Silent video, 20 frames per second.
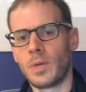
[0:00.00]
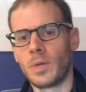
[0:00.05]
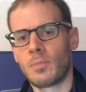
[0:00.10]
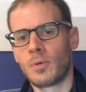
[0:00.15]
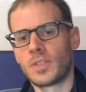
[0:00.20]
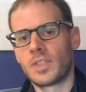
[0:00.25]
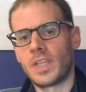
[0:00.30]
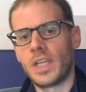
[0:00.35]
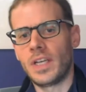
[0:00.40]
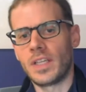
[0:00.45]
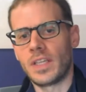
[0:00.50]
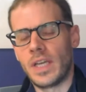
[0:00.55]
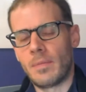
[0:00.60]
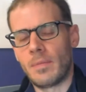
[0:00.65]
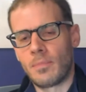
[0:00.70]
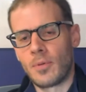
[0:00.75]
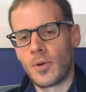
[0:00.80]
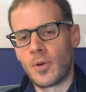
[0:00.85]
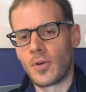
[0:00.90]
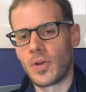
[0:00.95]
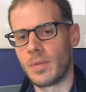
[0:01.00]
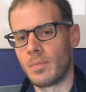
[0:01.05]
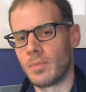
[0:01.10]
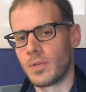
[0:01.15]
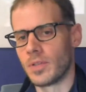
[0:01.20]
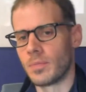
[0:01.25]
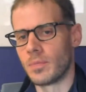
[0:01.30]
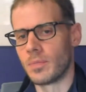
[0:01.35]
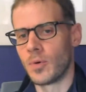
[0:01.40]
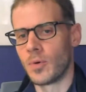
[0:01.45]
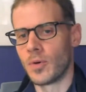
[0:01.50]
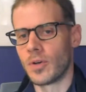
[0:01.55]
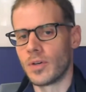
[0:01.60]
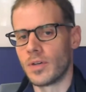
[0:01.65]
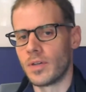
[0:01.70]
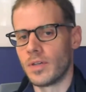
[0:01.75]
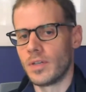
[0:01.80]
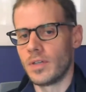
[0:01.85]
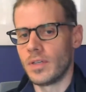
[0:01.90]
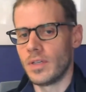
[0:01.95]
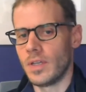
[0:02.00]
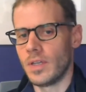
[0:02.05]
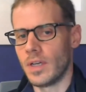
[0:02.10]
when presenting that program to the board,